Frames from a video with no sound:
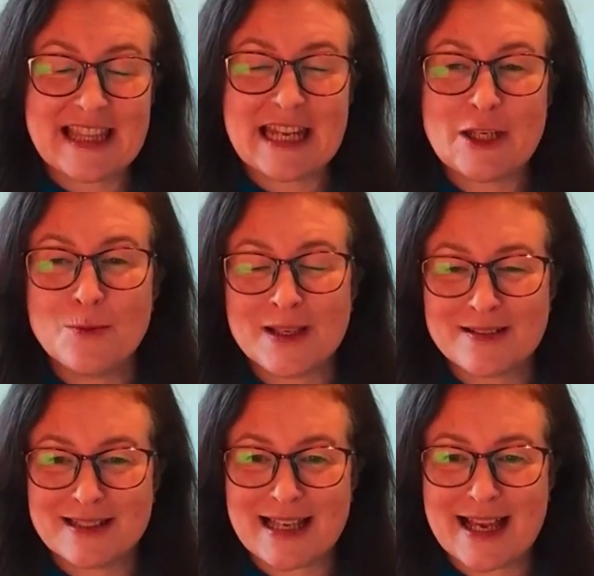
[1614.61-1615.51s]
And then you
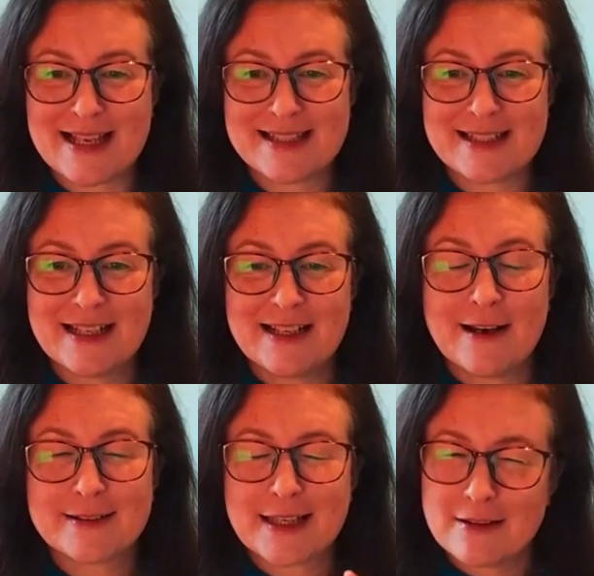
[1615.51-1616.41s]
muscle test,
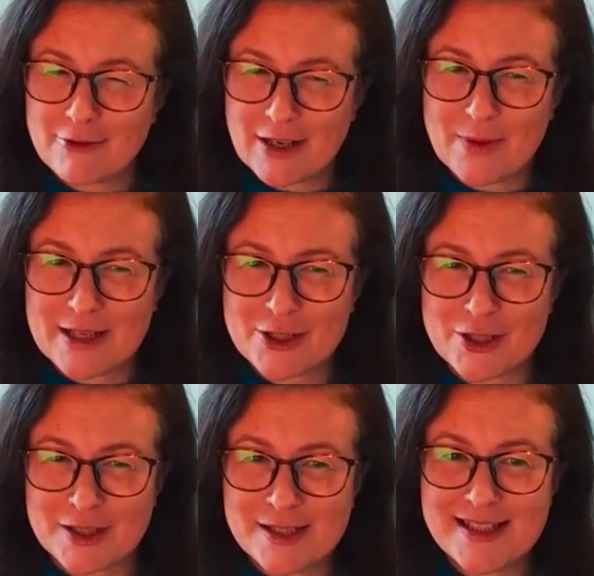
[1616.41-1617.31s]
asking the right
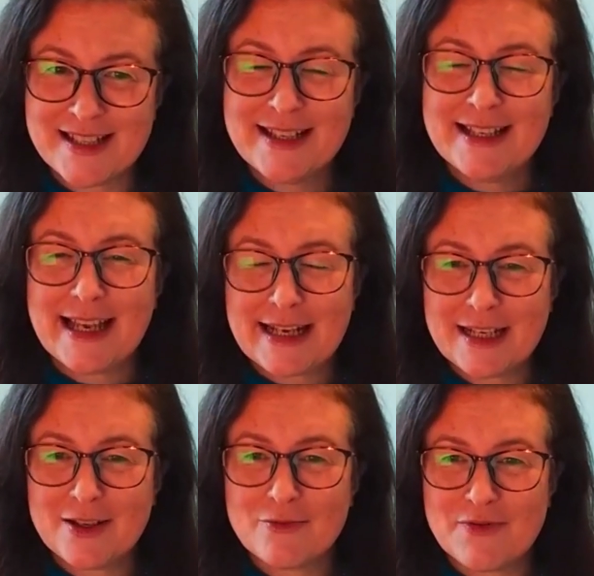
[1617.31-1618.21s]
questions, and
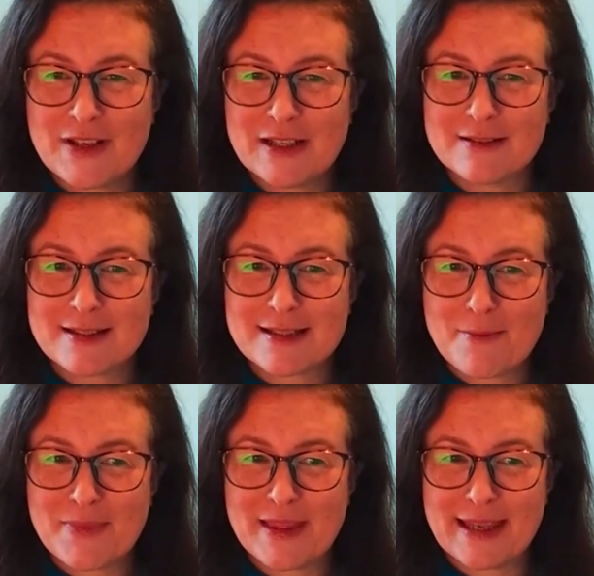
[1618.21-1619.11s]
it can reveal
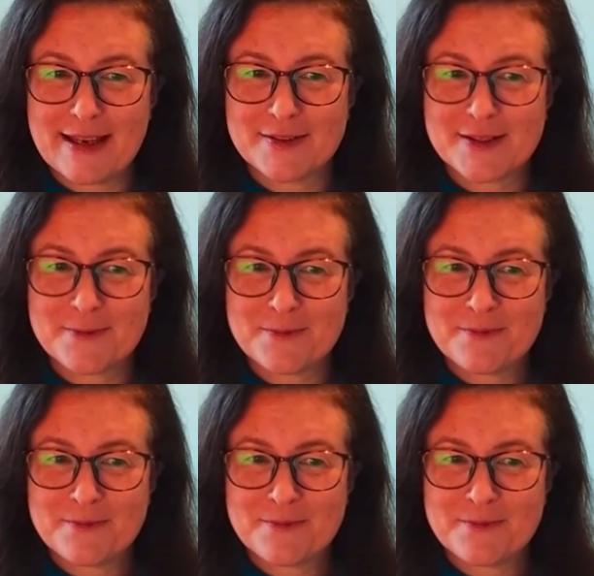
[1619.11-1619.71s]
something else.